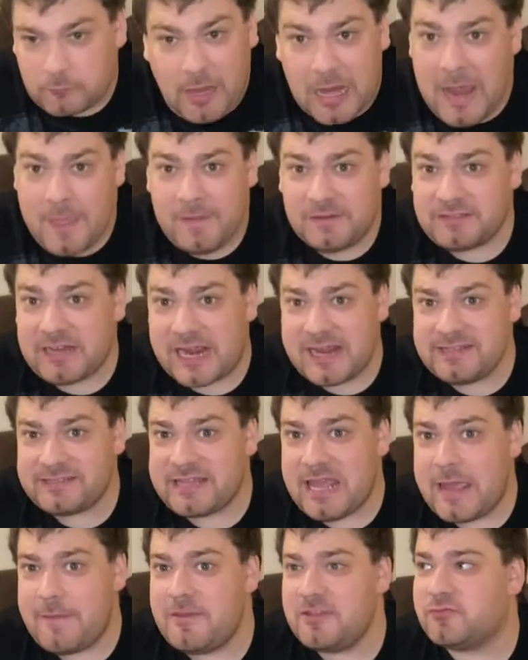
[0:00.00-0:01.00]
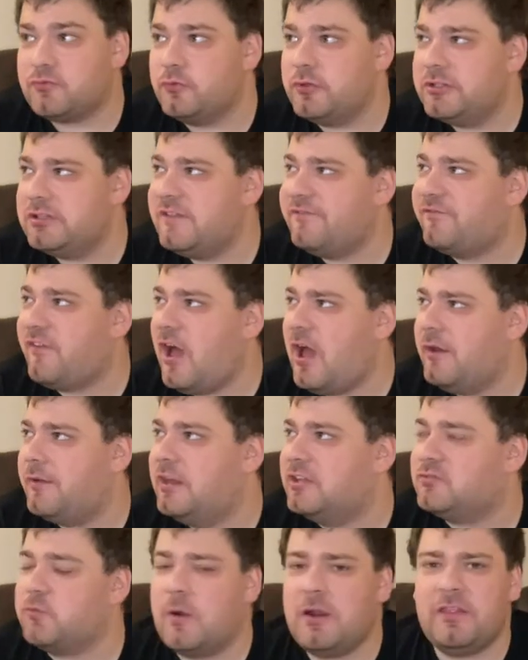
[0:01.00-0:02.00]
And the dice game is really fun.
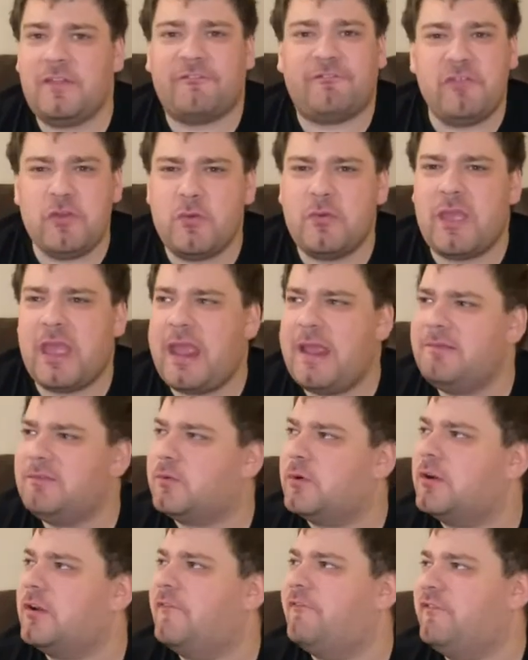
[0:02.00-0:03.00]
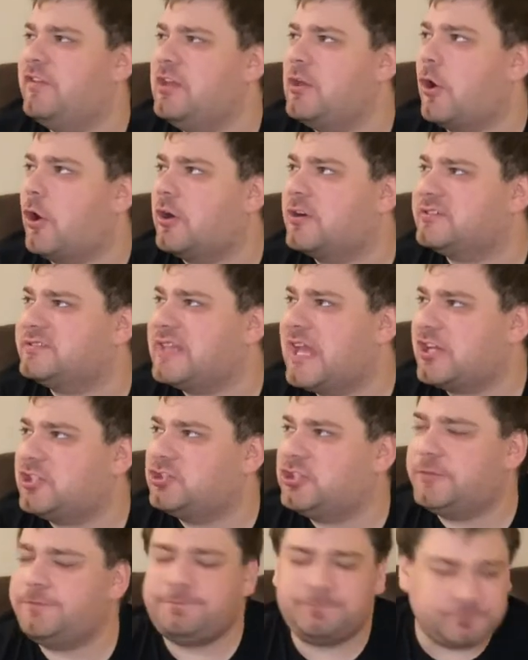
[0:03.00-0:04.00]
It's one of the few games where a VR
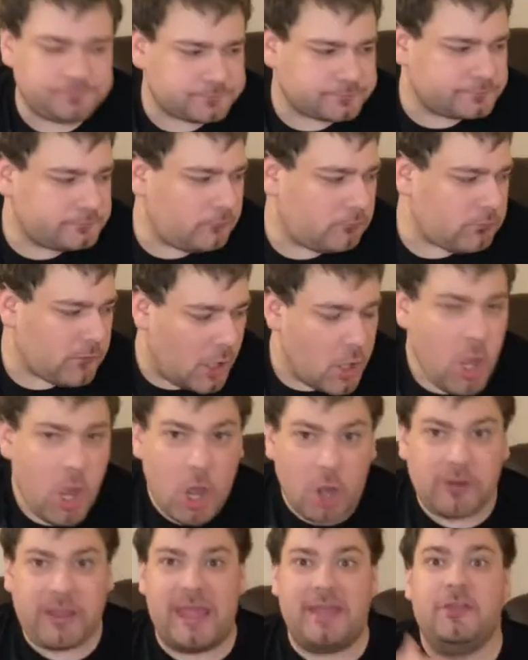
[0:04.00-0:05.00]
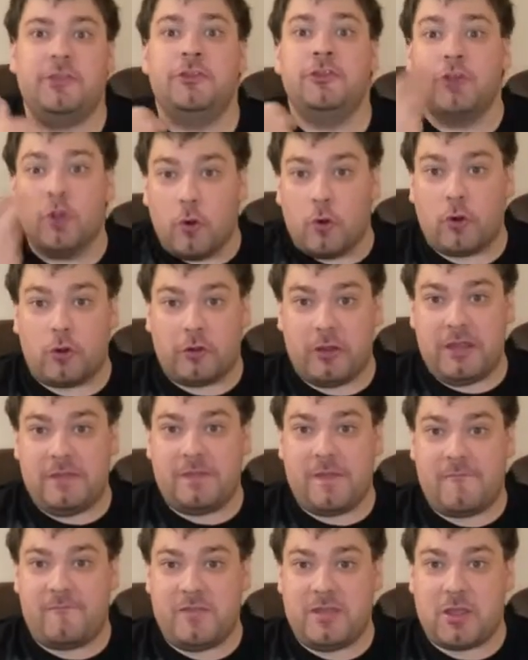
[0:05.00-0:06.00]
section, okay, you're in
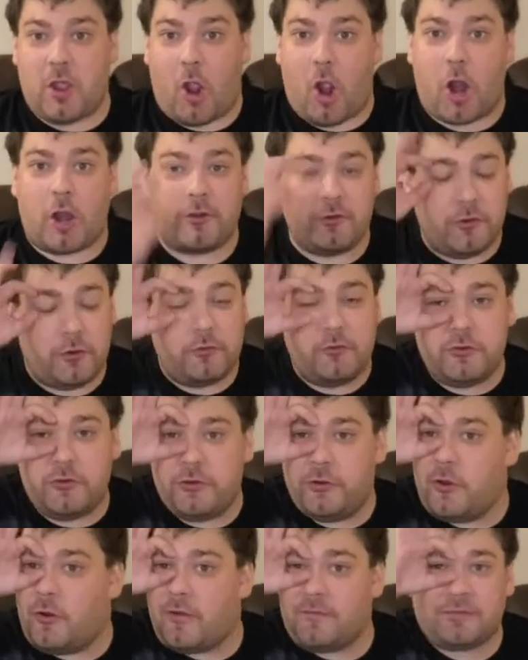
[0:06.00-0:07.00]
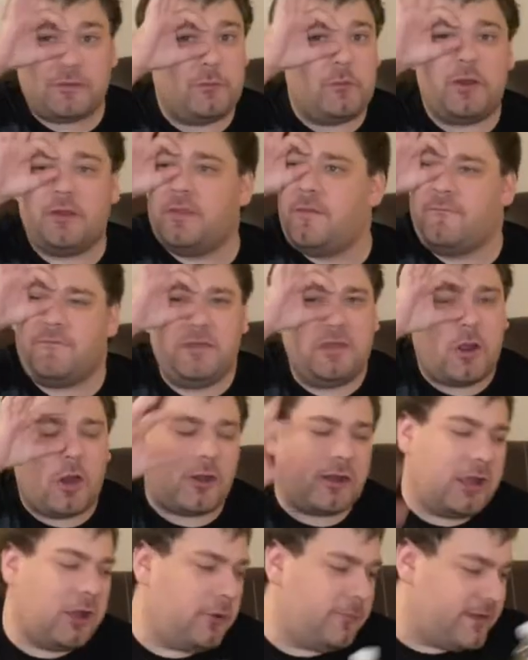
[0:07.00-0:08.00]
the VR, you don't have to wear the
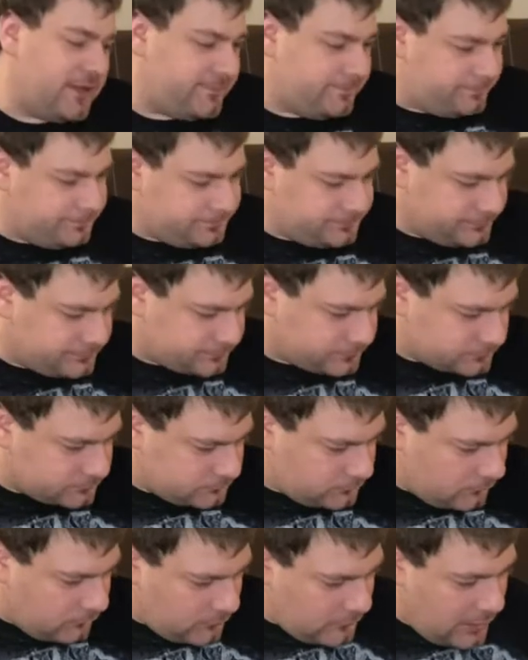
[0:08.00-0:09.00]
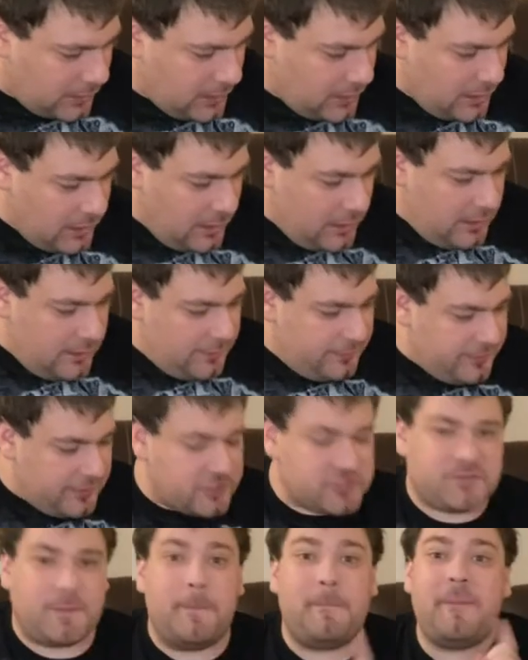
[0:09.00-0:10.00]
VR helmet.
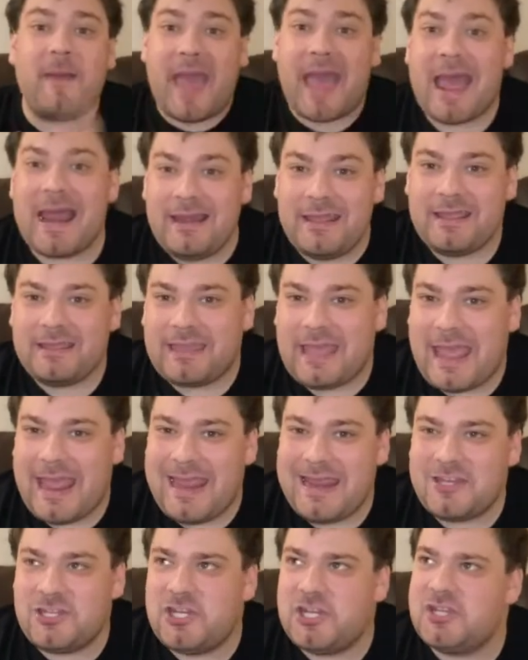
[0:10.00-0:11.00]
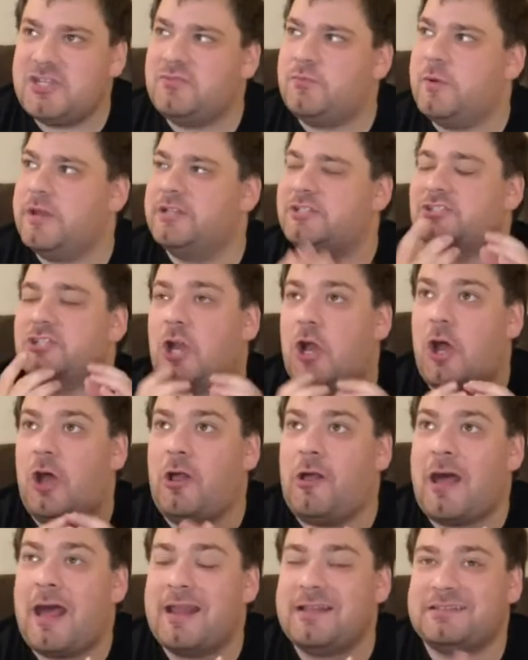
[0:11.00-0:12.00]
There's batting cages, which,
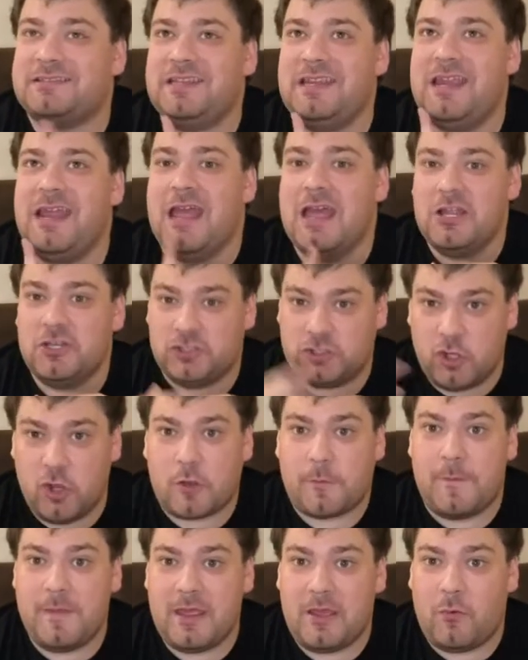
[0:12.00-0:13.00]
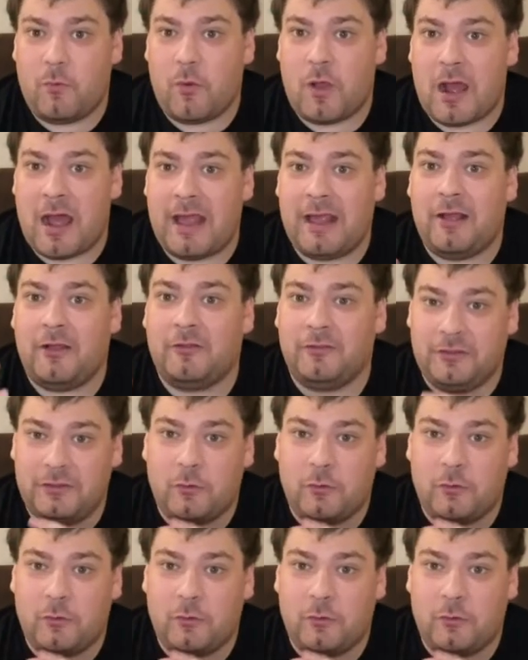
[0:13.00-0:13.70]
all honesty, took me a while in